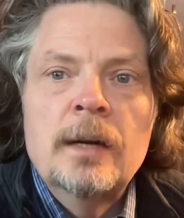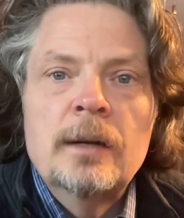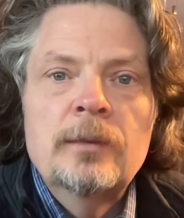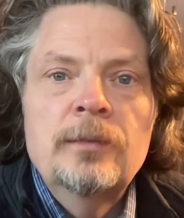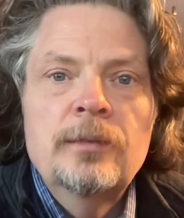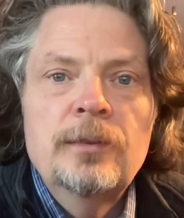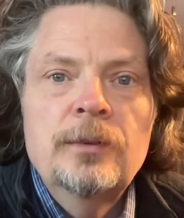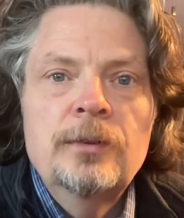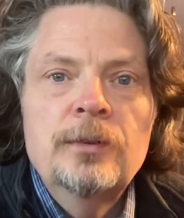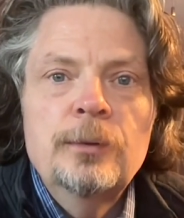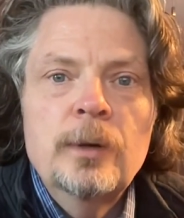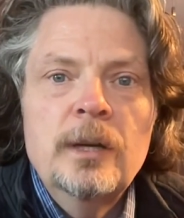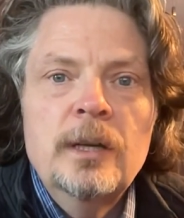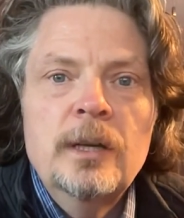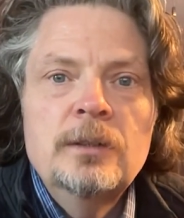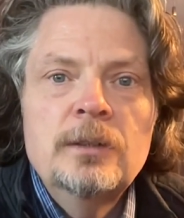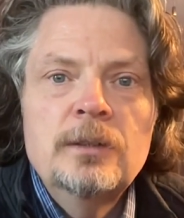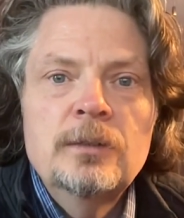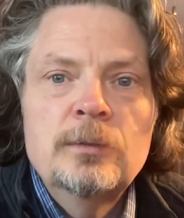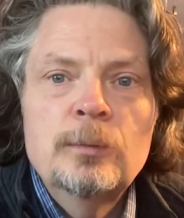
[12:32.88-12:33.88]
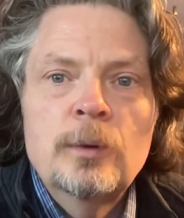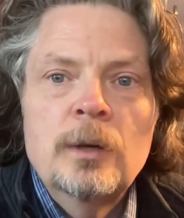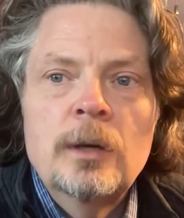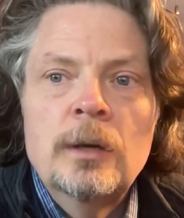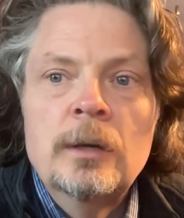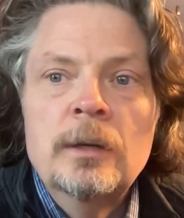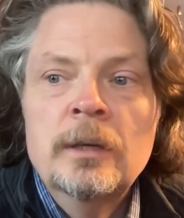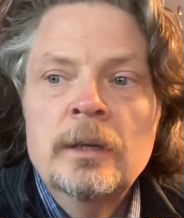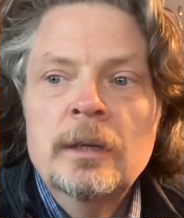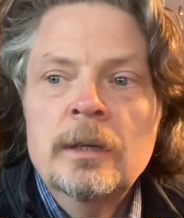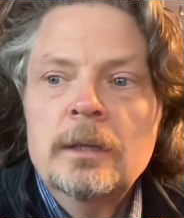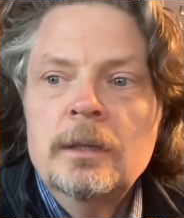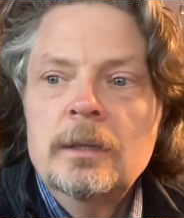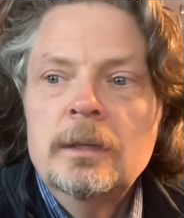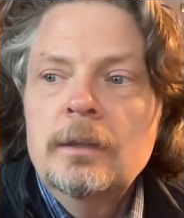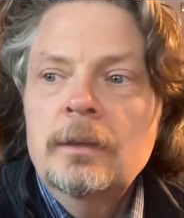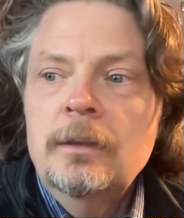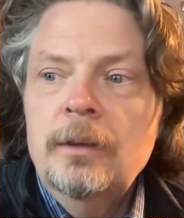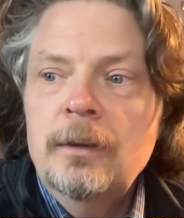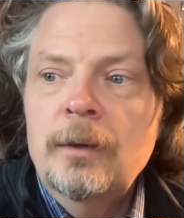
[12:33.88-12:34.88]
of situations where,
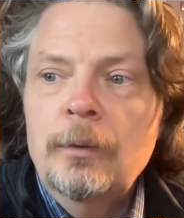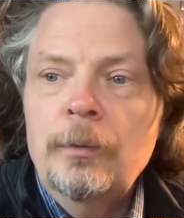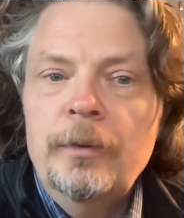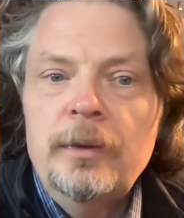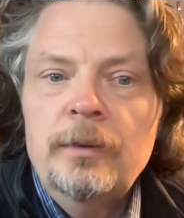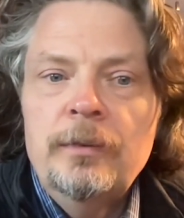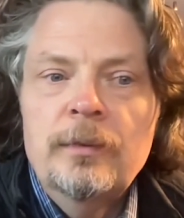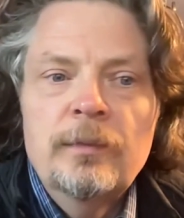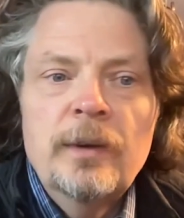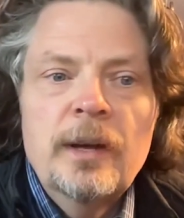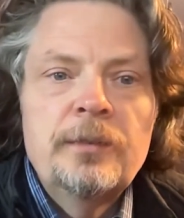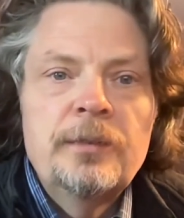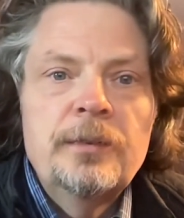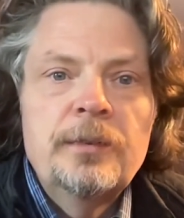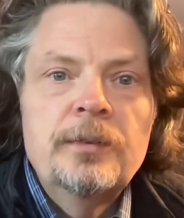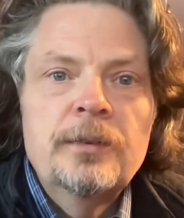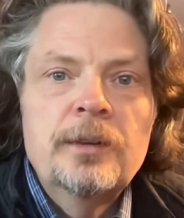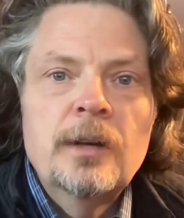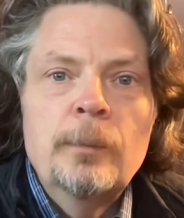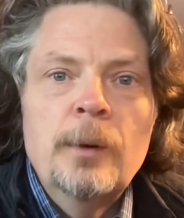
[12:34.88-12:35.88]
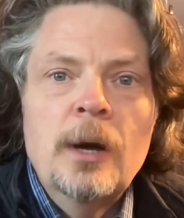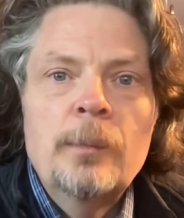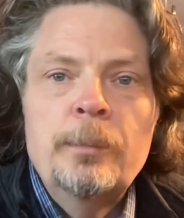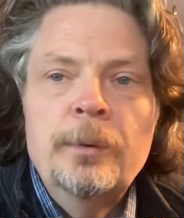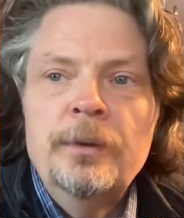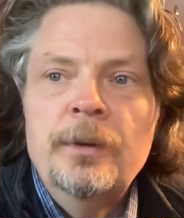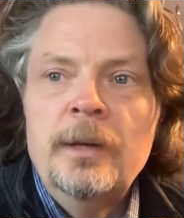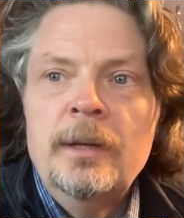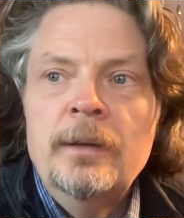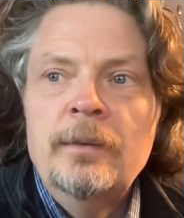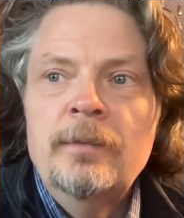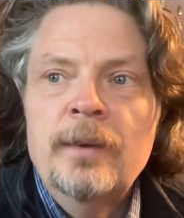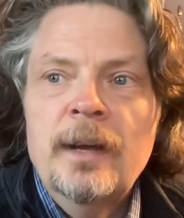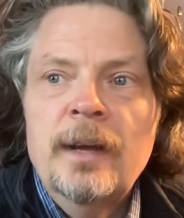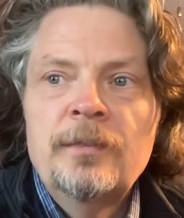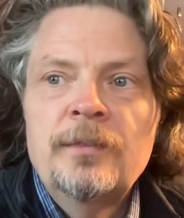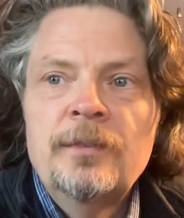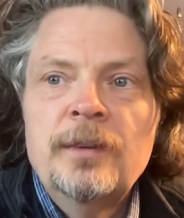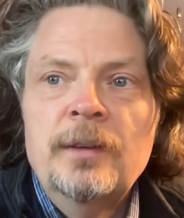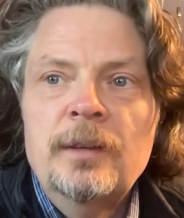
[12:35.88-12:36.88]
these investors come up and they
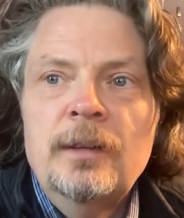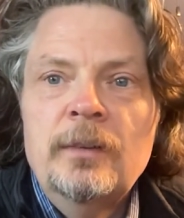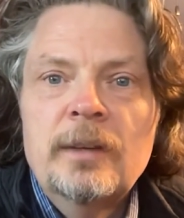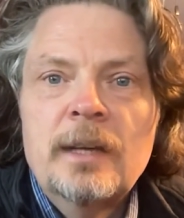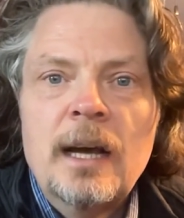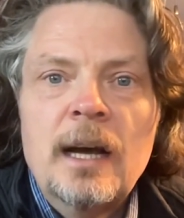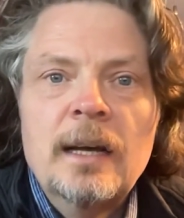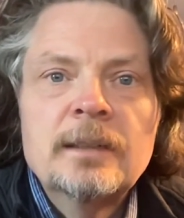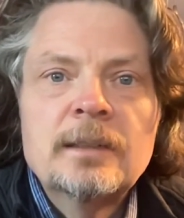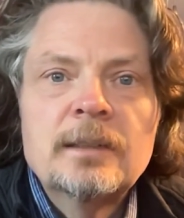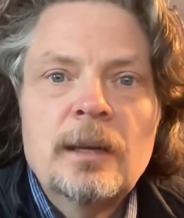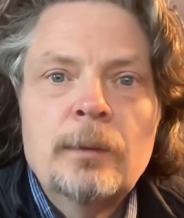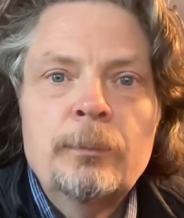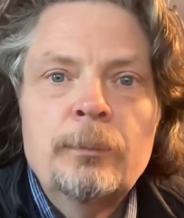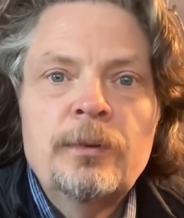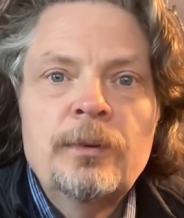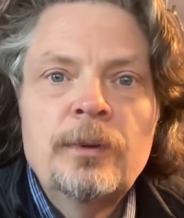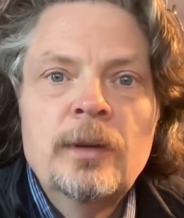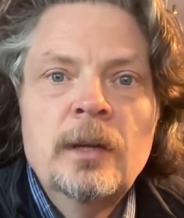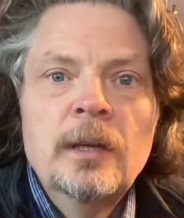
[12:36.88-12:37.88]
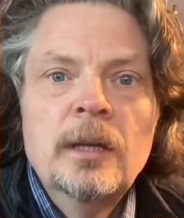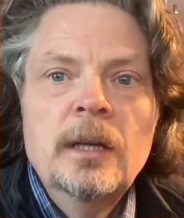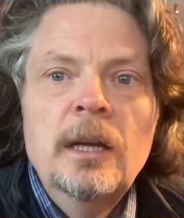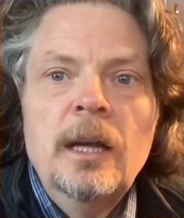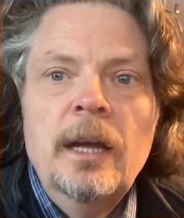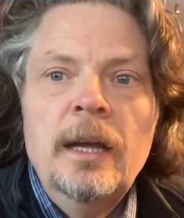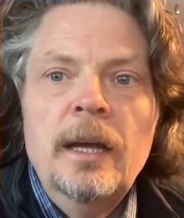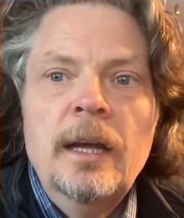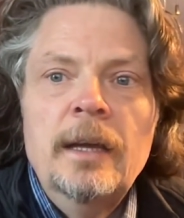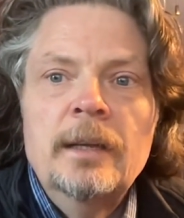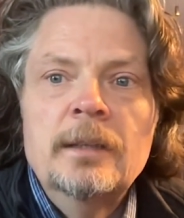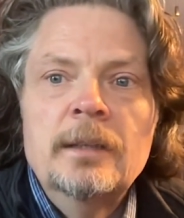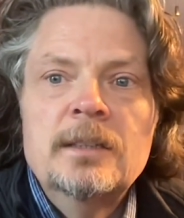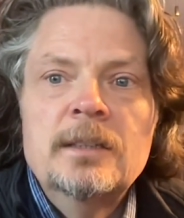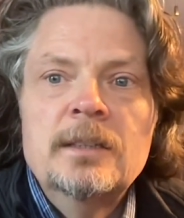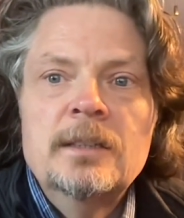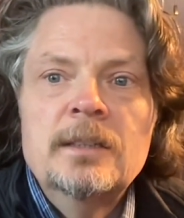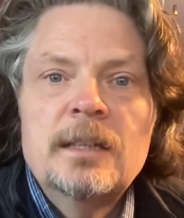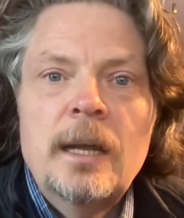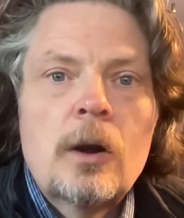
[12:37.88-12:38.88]
invest in these concepts and say,
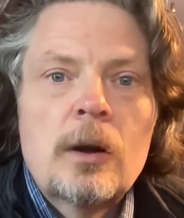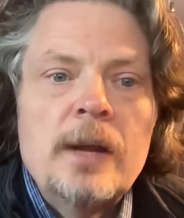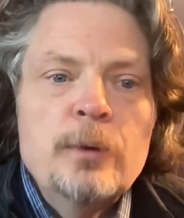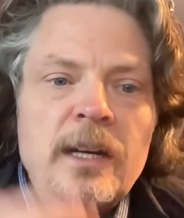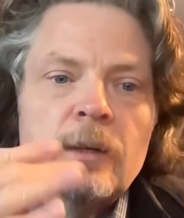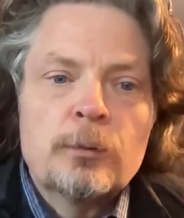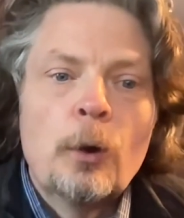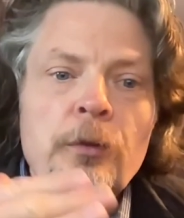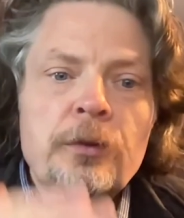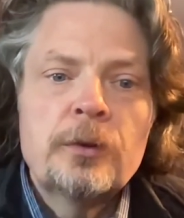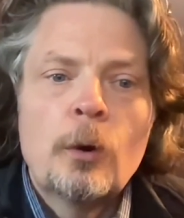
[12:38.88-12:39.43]
all right, we need growth.